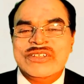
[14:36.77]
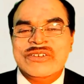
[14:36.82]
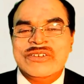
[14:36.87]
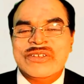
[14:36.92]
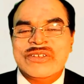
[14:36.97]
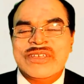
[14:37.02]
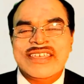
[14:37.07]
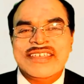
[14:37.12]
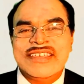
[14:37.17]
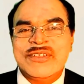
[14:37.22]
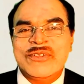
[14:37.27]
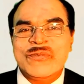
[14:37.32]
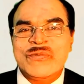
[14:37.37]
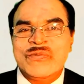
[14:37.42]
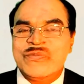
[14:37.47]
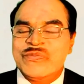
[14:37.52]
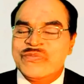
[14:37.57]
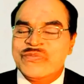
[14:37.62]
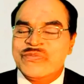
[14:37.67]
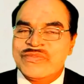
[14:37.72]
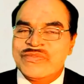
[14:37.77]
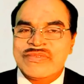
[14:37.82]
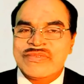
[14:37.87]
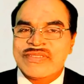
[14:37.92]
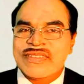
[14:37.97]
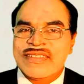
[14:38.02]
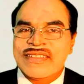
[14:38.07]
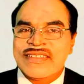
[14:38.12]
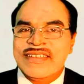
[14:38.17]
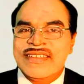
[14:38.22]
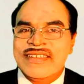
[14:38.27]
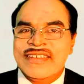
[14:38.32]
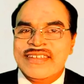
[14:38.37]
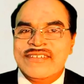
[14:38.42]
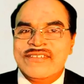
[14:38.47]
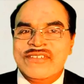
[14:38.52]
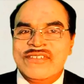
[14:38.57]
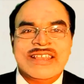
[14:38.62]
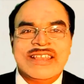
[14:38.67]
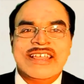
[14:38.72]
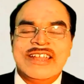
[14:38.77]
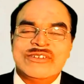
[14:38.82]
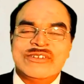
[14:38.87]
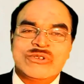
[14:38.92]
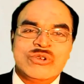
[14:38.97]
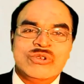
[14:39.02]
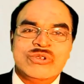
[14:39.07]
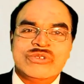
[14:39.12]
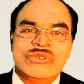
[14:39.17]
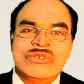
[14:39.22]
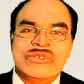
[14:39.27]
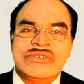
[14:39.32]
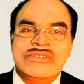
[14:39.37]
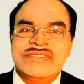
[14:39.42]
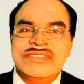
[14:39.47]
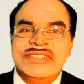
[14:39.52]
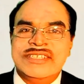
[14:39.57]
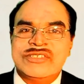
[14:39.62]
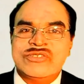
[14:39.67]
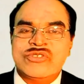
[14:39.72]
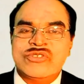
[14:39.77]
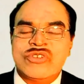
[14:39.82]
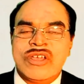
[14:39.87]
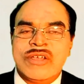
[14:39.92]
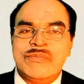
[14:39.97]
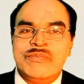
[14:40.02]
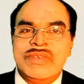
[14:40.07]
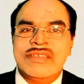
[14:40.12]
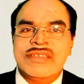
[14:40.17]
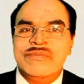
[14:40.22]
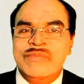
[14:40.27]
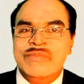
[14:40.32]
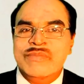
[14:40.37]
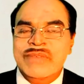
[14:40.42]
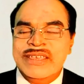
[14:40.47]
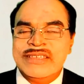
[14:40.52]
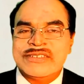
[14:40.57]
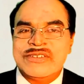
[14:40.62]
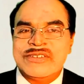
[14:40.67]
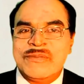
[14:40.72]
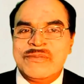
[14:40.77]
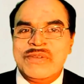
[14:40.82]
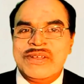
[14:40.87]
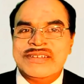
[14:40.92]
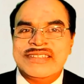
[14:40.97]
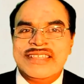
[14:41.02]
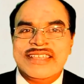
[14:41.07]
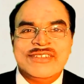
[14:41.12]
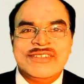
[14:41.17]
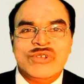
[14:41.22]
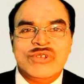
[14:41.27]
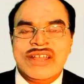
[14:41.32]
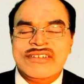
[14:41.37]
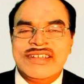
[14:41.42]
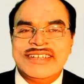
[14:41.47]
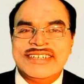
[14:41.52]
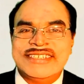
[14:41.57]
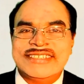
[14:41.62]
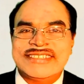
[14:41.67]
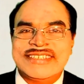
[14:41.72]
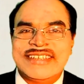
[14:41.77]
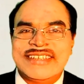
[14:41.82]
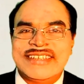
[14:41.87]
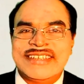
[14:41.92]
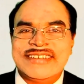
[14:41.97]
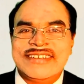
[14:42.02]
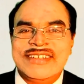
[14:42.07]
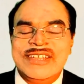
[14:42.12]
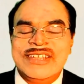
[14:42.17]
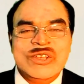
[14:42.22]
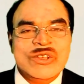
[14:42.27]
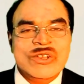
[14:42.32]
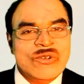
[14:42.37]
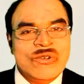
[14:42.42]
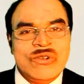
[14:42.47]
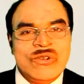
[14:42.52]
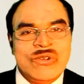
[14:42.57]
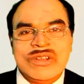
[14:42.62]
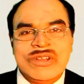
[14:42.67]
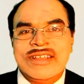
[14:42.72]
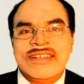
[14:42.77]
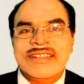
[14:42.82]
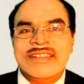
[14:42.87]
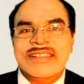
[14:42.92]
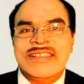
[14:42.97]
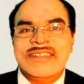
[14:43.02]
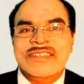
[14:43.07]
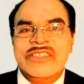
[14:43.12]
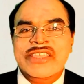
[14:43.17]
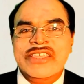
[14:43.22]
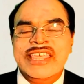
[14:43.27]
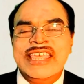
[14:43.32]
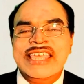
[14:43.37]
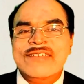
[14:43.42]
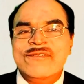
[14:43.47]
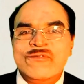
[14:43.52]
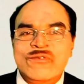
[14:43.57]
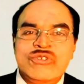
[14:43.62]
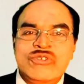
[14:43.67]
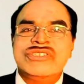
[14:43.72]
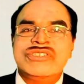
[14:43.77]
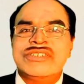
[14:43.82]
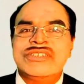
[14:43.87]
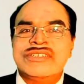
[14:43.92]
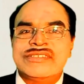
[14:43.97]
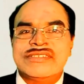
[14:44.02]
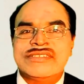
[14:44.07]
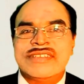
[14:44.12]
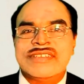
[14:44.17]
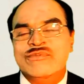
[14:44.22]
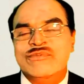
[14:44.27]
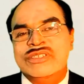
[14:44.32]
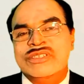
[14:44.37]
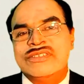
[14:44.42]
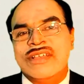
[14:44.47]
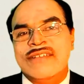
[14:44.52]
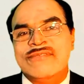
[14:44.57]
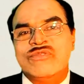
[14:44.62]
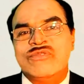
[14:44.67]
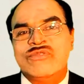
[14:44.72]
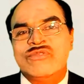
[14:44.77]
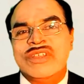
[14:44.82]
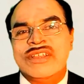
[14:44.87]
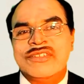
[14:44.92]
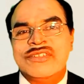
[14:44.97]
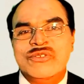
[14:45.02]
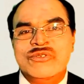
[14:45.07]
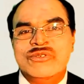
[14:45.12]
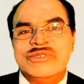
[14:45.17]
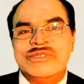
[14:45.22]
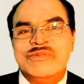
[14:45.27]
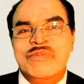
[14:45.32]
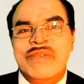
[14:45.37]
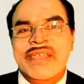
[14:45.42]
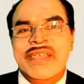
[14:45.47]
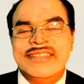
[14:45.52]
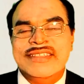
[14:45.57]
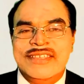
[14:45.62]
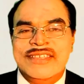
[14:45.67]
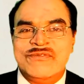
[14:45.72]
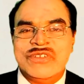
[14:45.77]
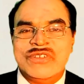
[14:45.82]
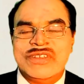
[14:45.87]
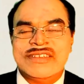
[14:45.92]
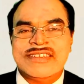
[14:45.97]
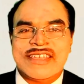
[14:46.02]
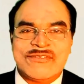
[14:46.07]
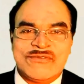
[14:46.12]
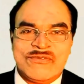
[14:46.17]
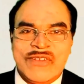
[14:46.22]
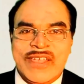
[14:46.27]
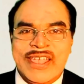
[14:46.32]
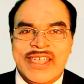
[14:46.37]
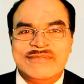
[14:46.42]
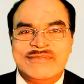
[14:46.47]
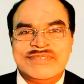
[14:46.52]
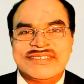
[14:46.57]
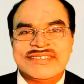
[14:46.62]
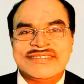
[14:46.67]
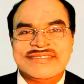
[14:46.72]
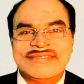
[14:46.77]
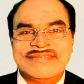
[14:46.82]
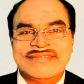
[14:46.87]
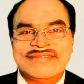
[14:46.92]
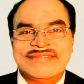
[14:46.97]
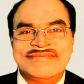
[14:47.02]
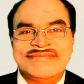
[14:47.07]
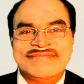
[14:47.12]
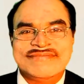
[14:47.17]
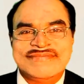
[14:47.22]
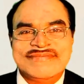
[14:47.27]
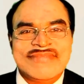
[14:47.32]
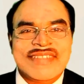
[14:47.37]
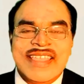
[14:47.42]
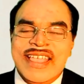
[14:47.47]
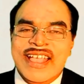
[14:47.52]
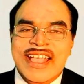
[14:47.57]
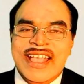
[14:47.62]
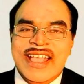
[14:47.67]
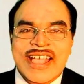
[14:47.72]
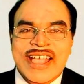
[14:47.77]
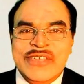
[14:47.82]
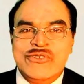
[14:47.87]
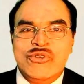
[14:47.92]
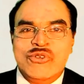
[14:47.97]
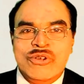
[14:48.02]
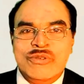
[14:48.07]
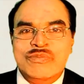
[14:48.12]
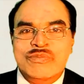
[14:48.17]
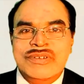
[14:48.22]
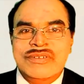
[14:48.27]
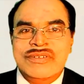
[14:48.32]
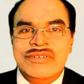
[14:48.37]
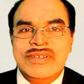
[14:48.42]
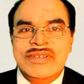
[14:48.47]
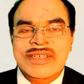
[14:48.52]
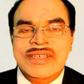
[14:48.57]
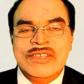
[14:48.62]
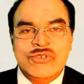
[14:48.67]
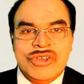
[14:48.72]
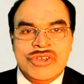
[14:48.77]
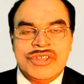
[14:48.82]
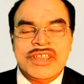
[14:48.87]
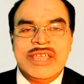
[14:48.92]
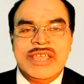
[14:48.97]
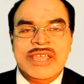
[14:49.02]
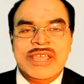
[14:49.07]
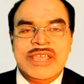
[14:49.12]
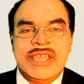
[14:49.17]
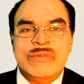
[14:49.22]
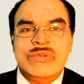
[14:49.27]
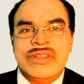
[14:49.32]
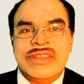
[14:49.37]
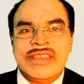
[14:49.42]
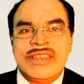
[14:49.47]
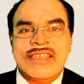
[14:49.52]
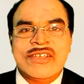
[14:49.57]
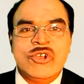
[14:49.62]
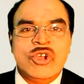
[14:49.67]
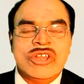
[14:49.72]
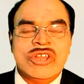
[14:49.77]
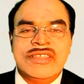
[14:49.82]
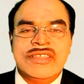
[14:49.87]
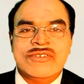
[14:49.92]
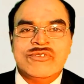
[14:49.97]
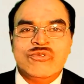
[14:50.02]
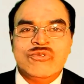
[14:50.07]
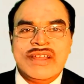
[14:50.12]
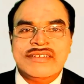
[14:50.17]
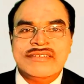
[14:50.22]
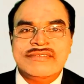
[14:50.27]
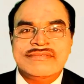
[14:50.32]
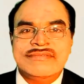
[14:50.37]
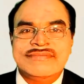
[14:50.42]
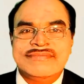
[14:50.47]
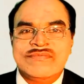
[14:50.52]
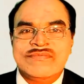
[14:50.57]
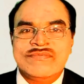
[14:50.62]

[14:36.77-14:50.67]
Okay, we'll conclude this topic. Based upon that, you have to understand what are the features of the software used by the fintech firms. I hope you are able to recall that one.